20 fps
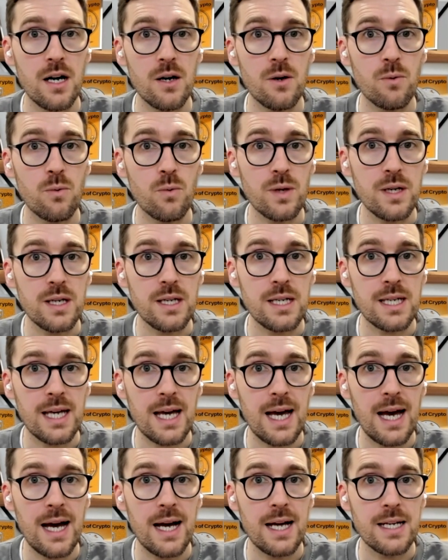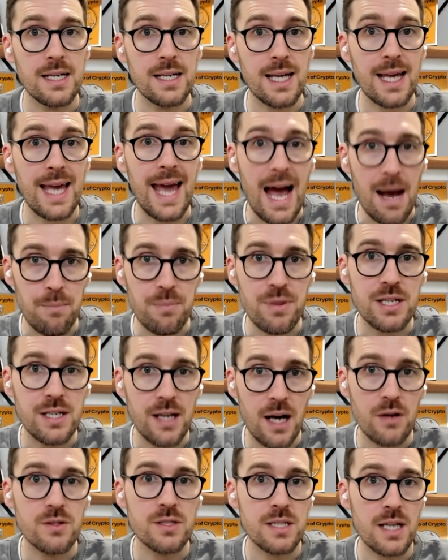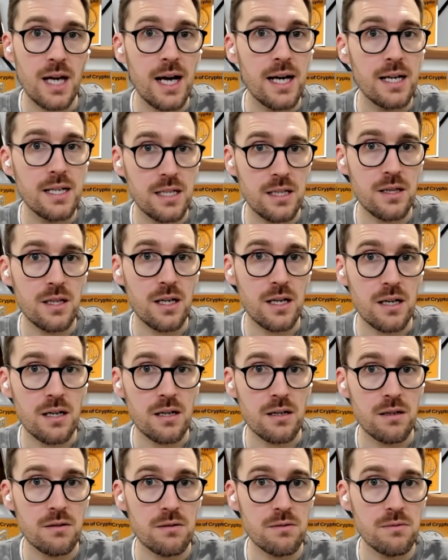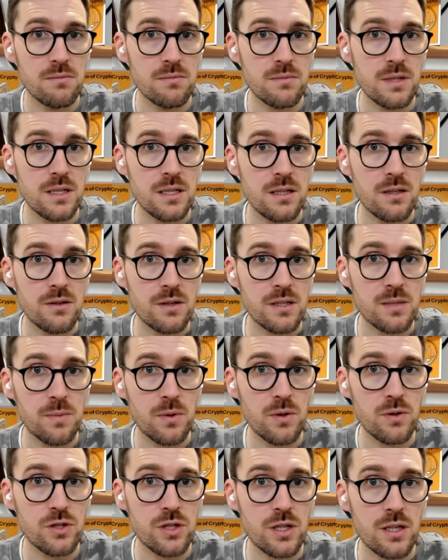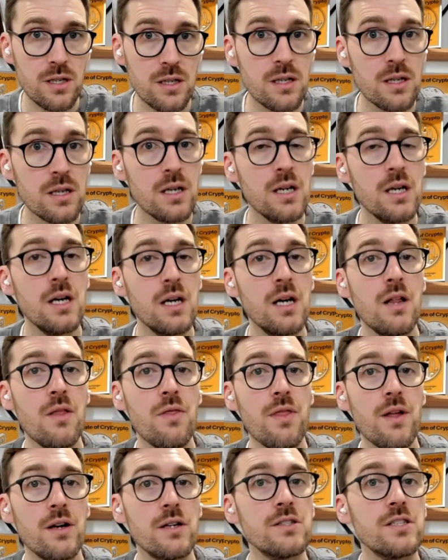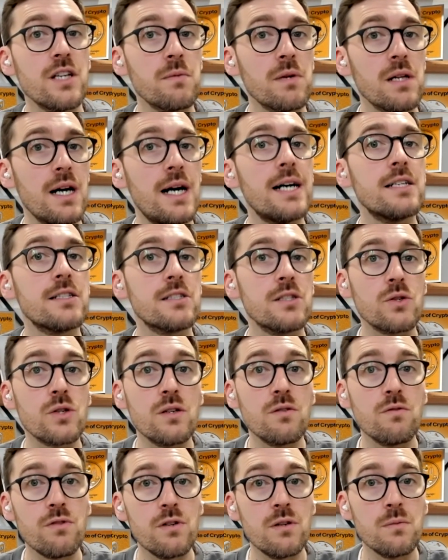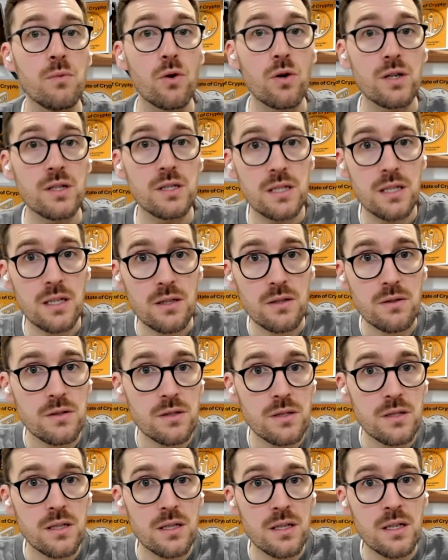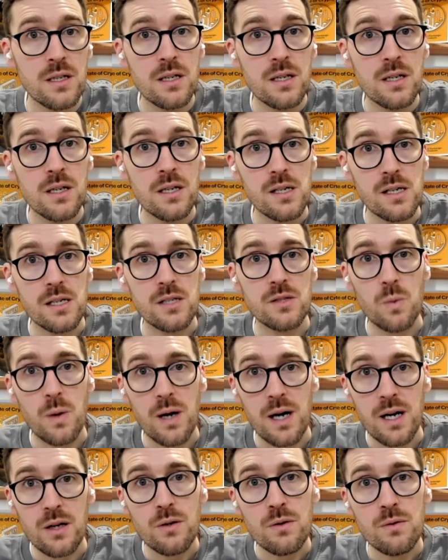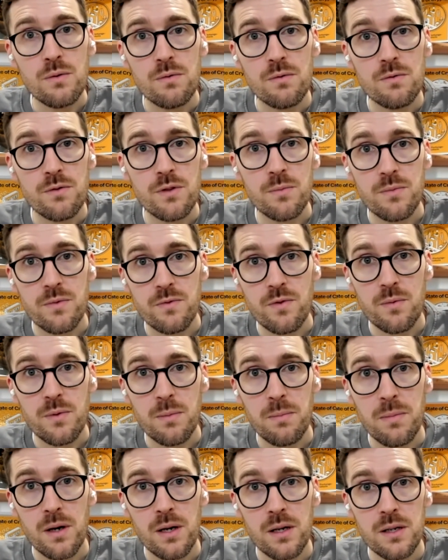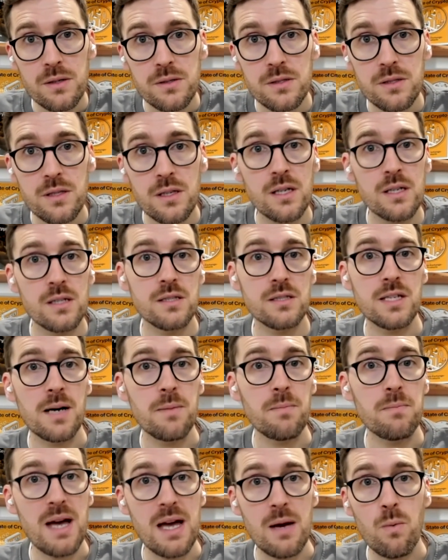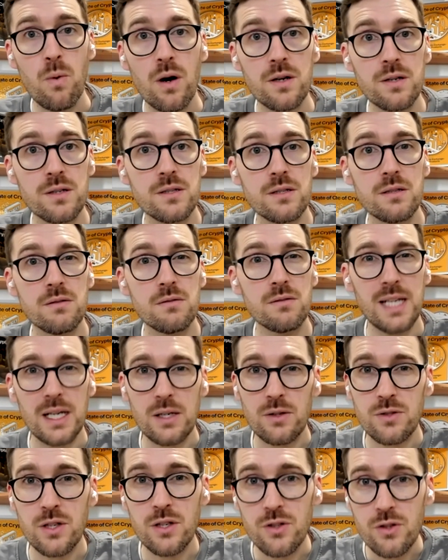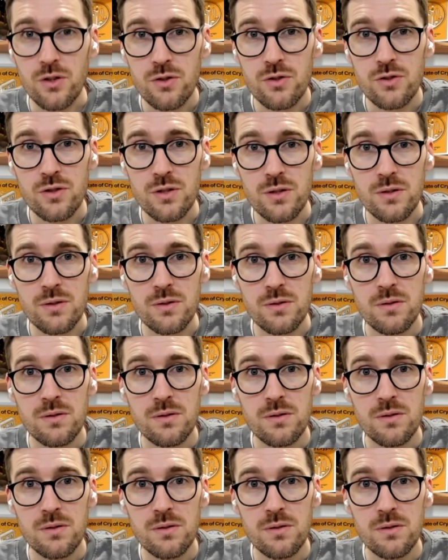we can cap the downside in their exposure. There are some clients looking for more yield as well from the products. Some may want delta neutral